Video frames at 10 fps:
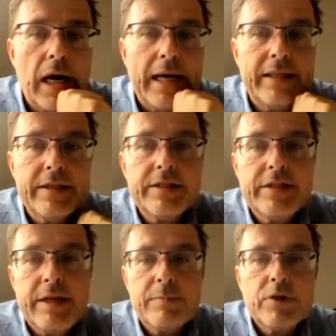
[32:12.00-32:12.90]
IT
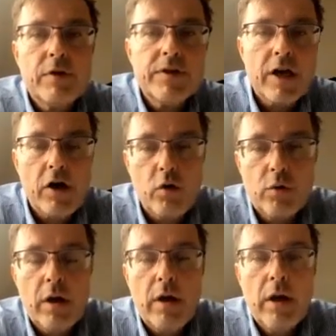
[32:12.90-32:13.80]
systems of their
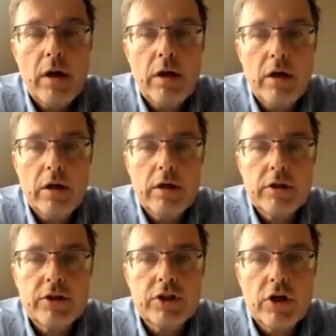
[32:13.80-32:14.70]
own.
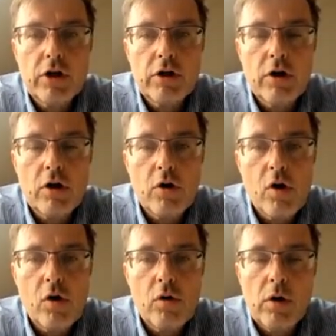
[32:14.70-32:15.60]

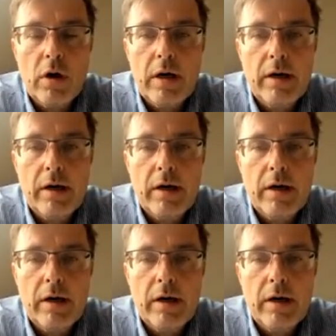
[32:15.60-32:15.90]
So